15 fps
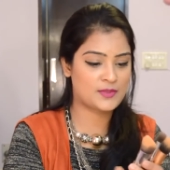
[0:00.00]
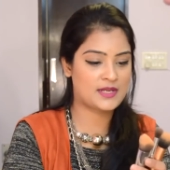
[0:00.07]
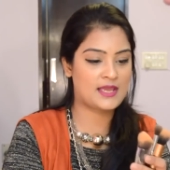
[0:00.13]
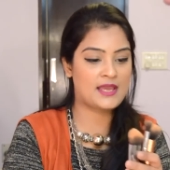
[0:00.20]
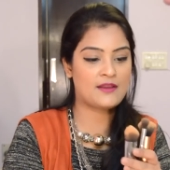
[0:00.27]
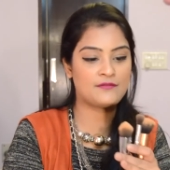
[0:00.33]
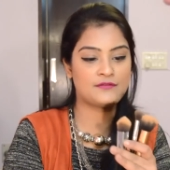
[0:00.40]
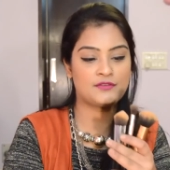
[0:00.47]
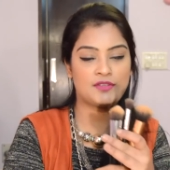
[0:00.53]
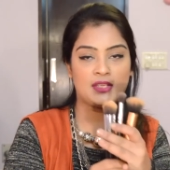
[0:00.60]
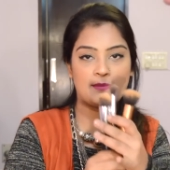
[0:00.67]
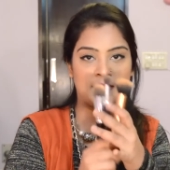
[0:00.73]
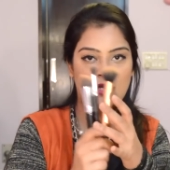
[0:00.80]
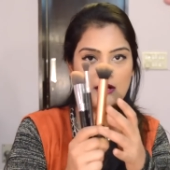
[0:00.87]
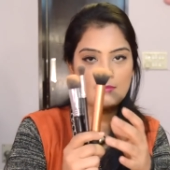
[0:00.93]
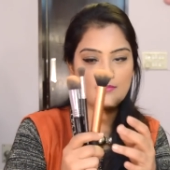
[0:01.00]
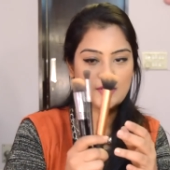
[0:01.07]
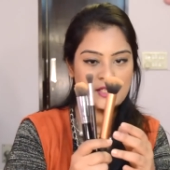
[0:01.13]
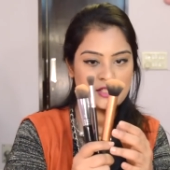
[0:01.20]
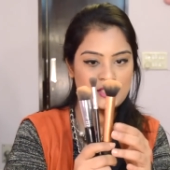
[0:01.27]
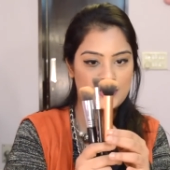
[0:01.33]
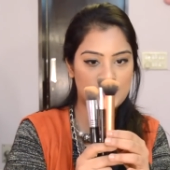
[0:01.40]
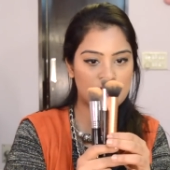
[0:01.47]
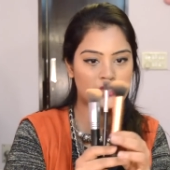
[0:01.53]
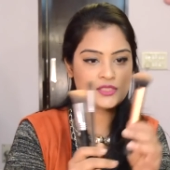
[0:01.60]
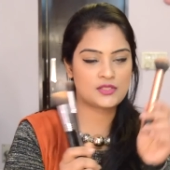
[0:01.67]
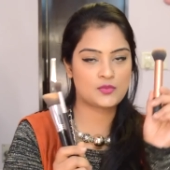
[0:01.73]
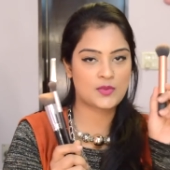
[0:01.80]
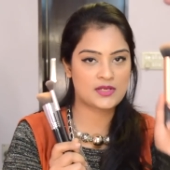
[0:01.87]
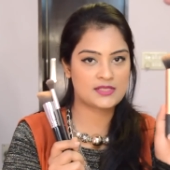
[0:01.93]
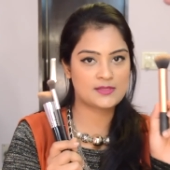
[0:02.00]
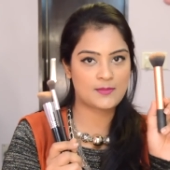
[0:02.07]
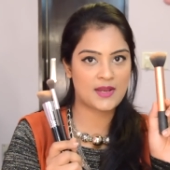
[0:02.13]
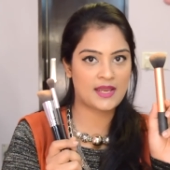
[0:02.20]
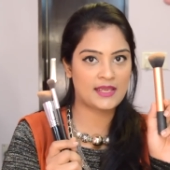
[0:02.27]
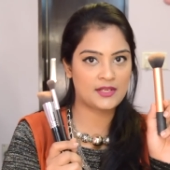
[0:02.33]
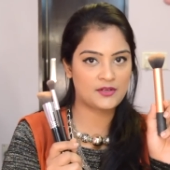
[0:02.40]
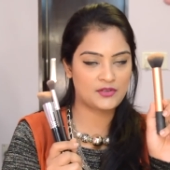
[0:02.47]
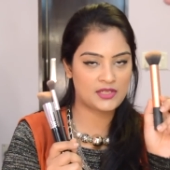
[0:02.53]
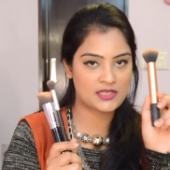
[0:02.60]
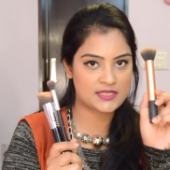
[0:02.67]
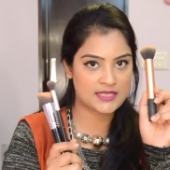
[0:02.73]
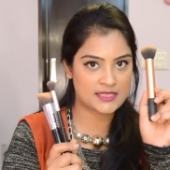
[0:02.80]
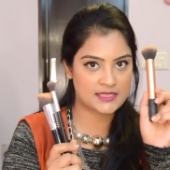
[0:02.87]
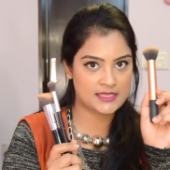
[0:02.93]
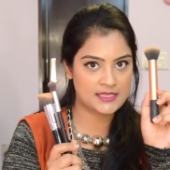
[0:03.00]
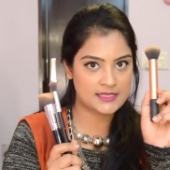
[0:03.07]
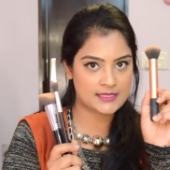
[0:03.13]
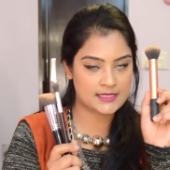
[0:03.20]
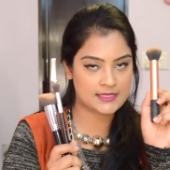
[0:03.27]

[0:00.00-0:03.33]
but I have three makeup brushes. This one is by Real Techniques.